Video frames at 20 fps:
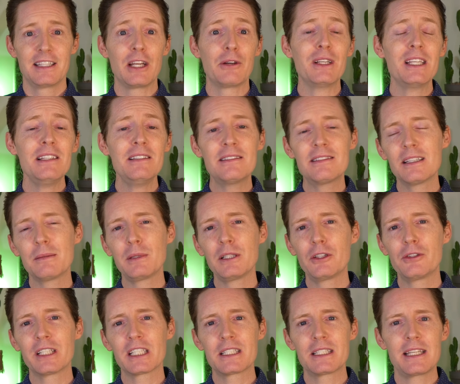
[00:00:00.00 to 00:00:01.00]
There is
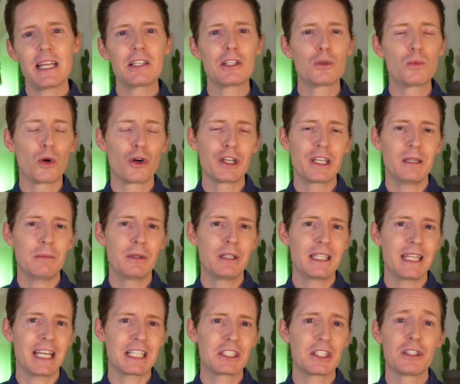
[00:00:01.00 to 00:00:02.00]
similar extended warranty
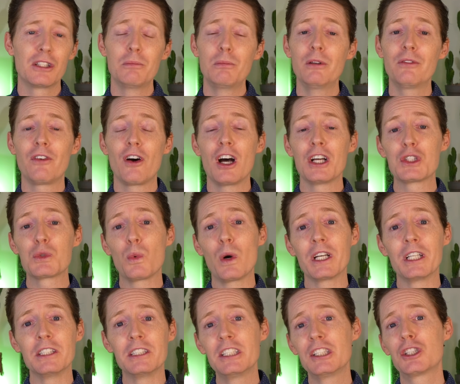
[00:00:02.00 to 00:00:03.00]
protection that provides
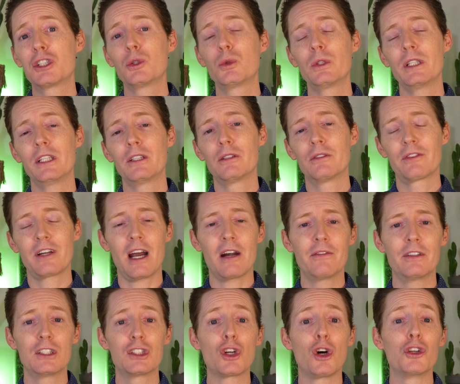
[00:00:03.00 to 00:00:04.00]
1 additional year of
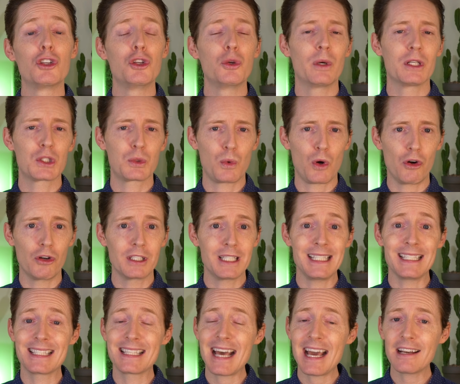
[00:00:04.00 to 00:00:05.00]
coverage on US
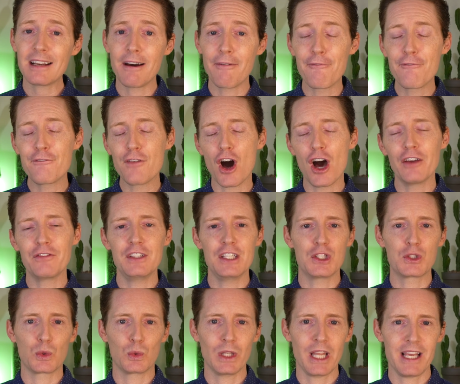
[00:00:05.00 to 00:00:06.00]
warranties that are 5
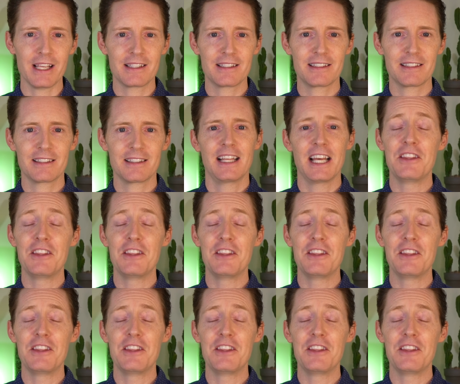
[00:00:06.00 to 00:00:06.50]
years or less.